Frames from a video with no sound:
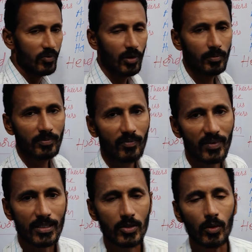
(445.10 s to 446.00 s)
form.
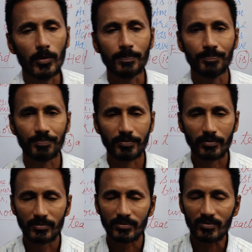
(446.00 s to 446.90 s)
So
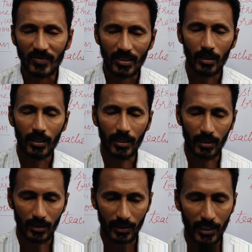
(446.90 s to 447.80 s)

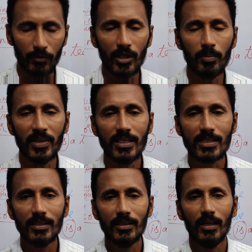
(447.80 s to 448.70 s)
a verb means